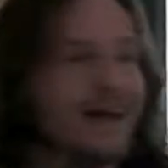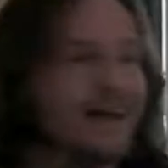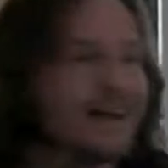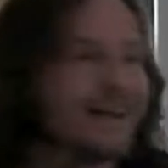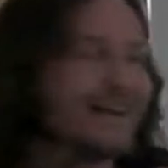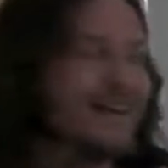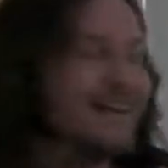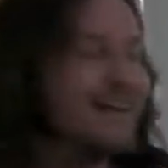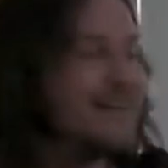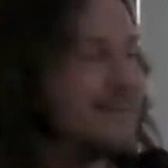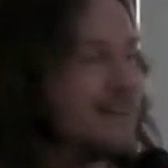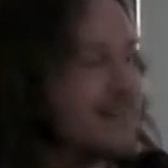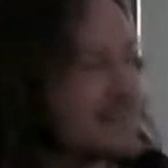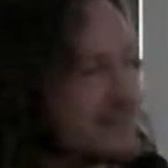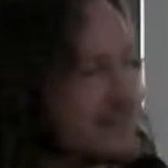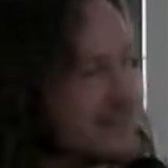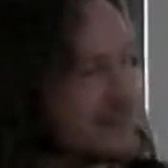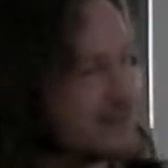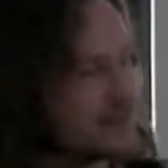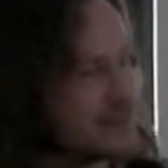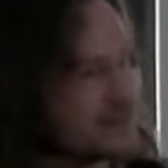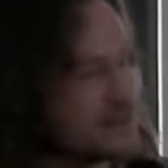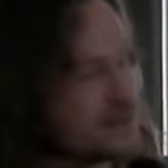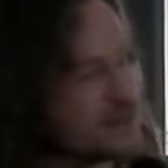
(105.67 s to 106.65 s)
Keith
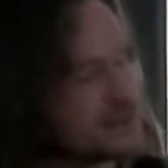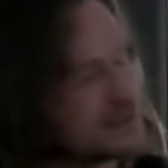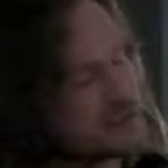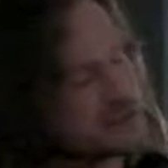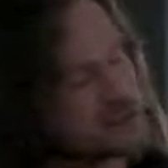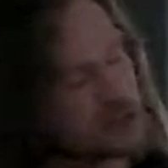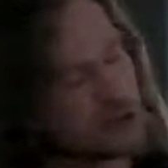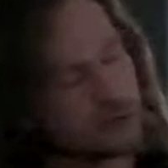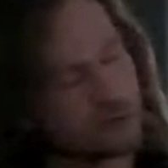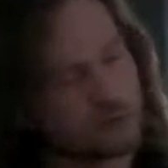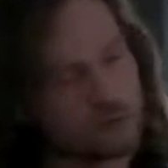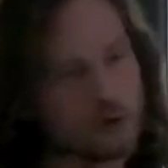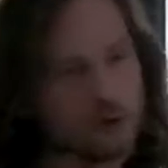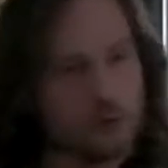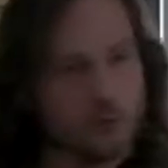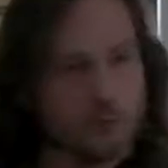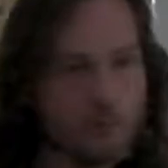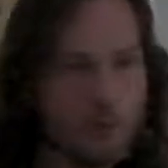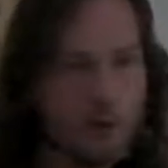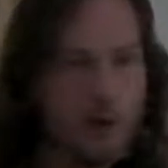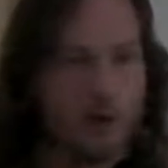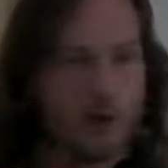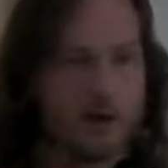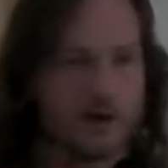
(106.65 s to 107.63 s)
thinks that there's no real
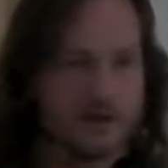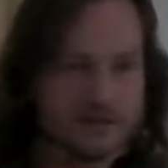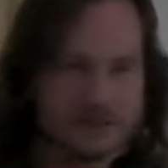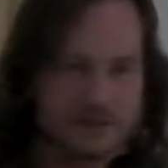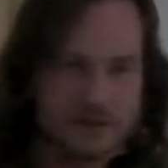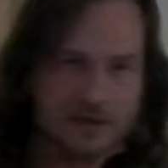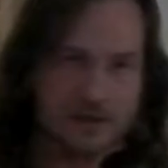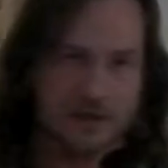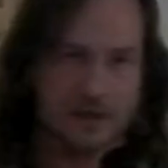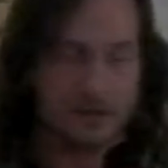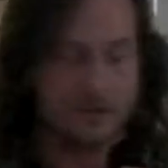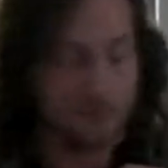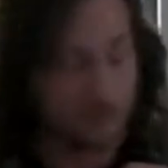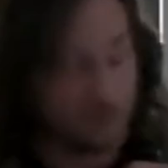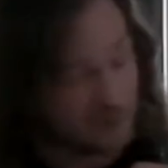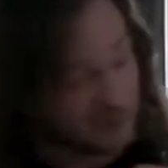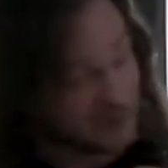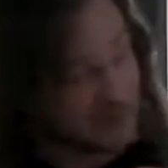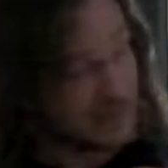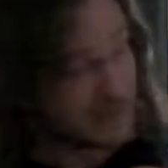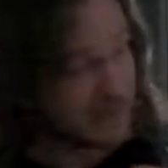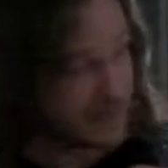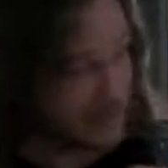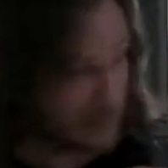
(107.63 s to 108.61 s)
point
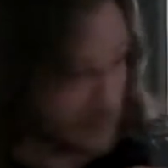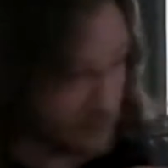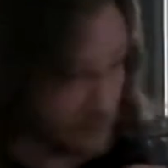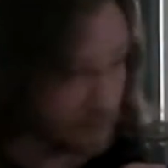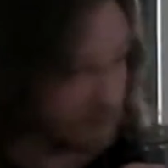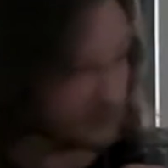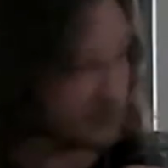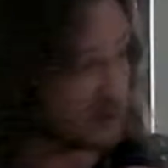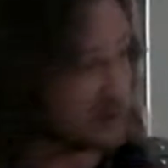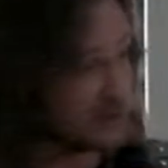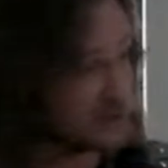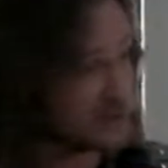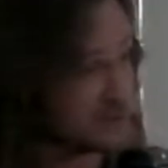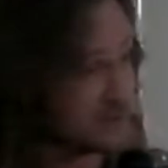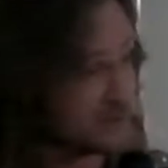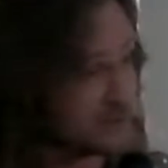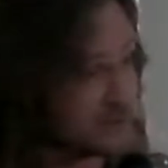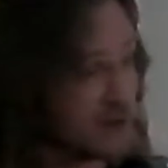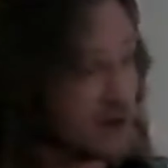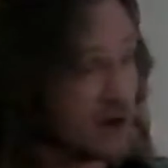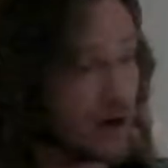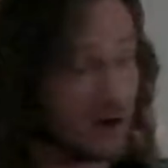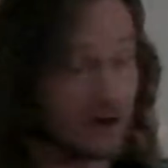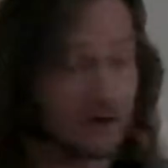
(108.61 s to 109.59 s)
being the Prince of
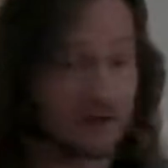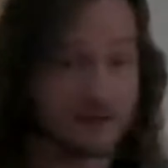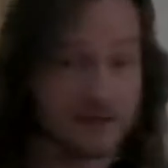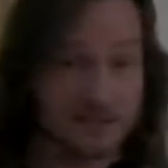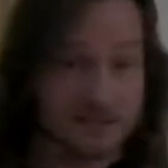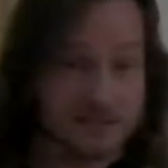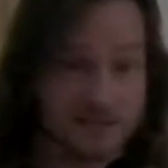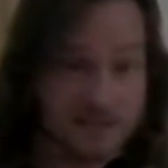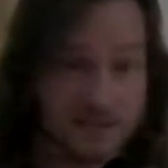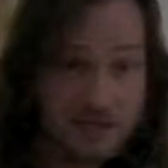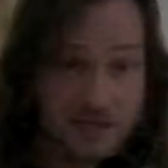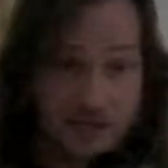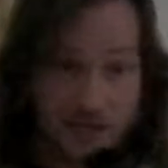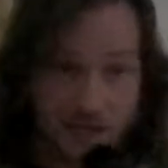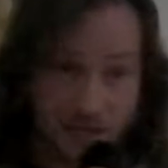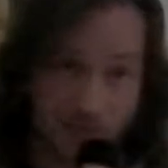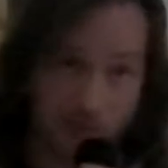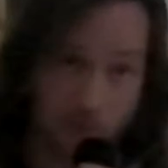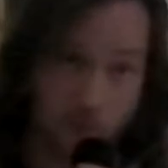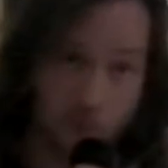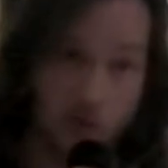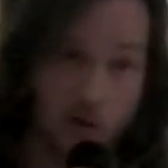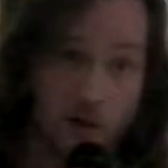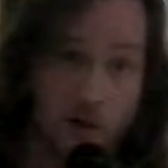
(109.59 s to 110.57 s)
Darkness in
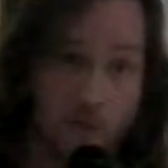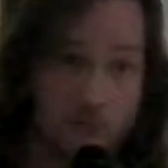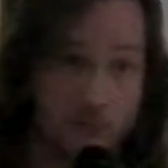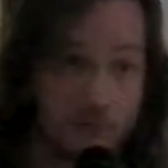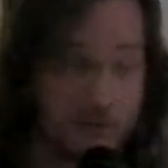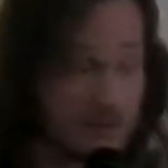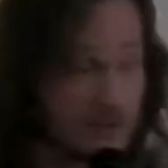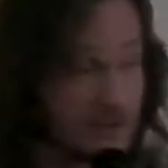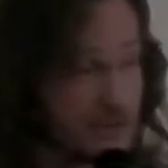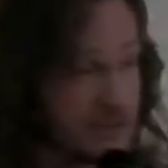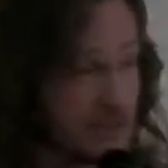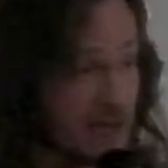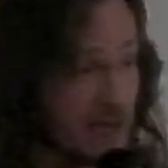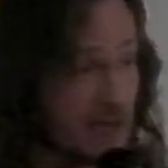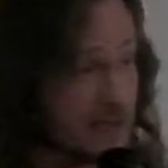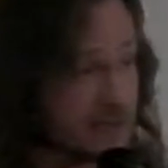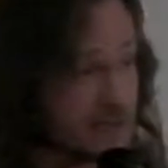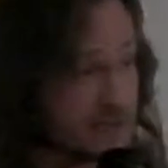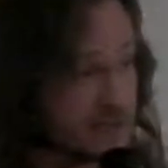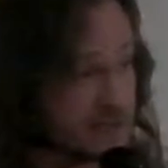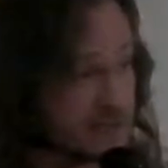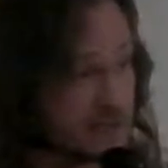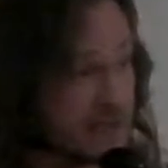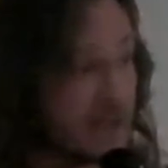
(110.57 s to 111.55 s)
a world that
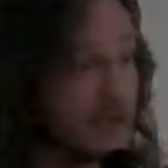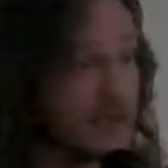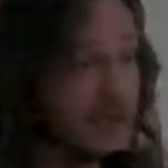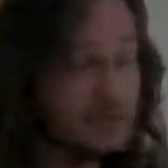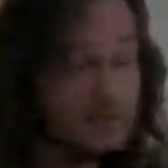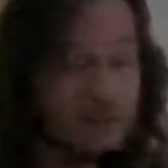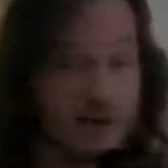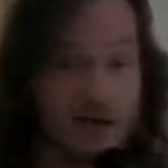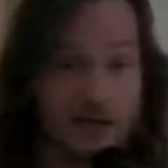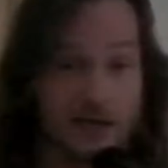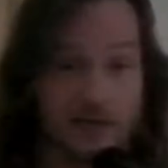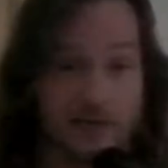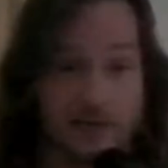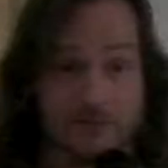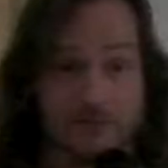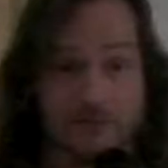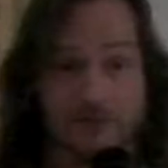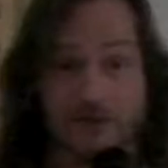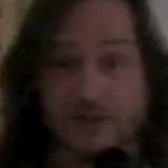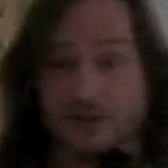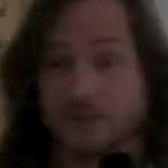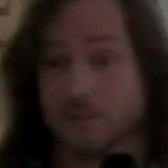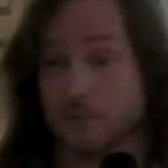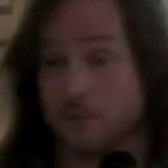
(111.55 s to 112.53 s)
contains the Daily Mail,
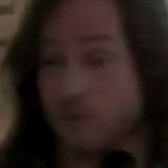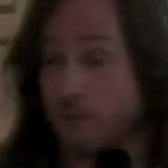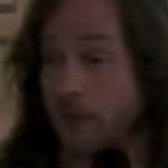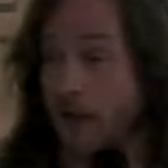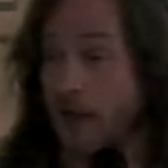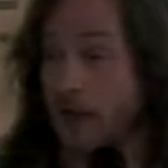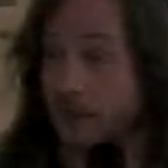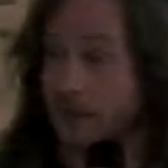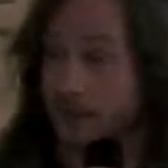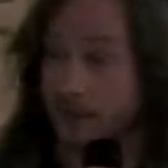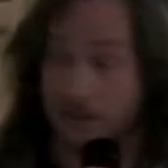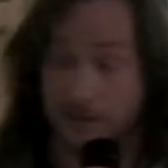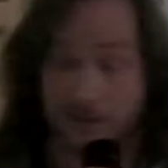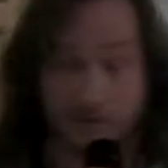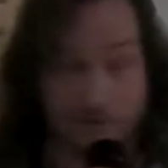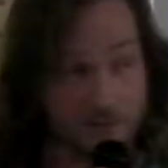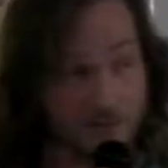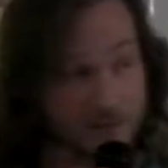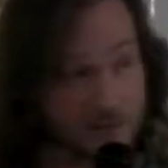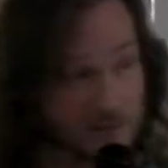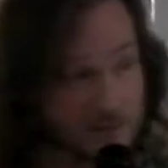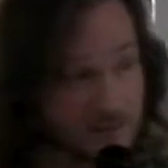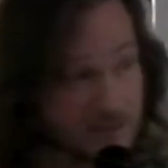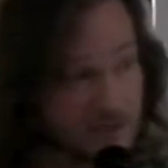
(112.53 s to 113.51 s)
investment banking and the
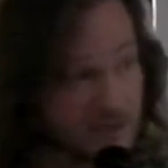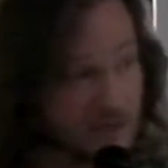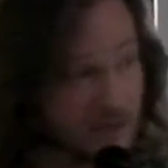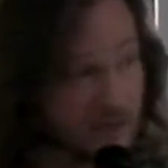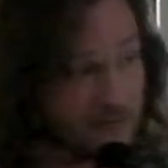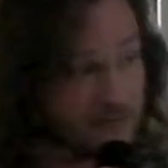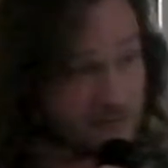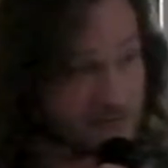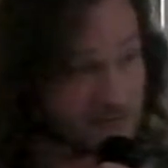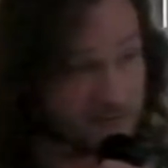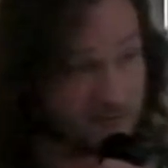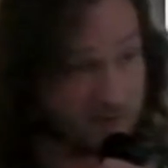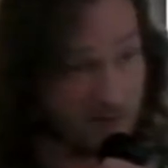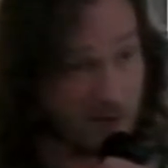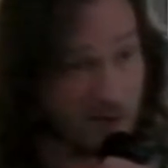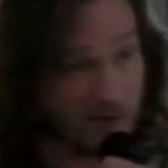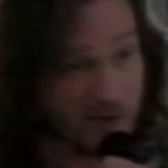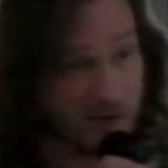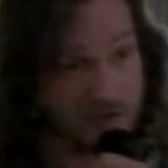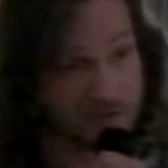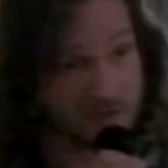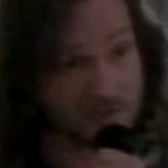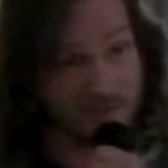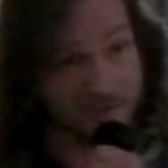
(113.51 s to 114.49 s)
Conservative
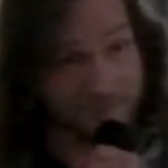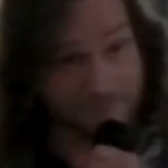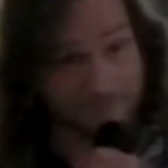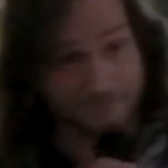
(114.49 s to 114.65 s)
Party.